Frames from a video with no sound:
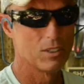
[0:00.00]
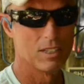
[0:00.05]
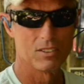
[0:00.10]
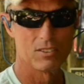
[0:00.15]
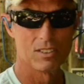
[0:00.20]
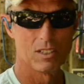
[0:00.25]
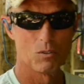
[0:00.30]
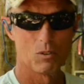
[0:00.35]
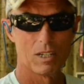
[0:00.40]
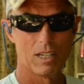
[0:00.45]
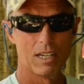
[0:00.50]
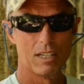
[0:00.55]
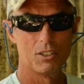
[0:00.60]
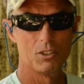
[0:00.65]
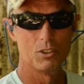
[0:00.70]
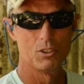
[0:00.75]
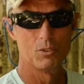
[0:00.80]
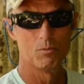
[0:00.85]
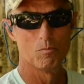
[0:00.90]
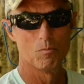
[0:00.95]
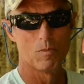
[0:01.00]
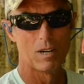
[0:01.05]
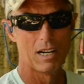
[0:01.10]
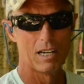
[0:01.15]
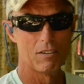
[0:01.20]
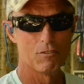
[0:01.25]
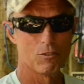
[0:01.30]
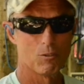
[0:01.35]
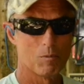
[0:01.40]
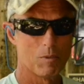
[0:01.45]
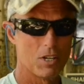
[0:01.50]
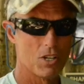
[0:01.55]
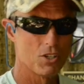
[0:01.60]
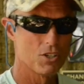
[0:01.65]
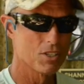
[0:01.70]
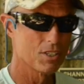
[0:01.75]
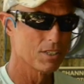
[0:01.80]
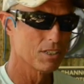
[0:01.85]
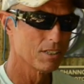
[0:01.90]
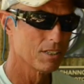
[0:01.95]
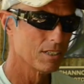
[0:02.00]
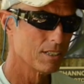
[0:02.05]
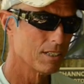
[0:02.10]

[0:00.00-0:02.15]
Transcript: That's not what I do. My information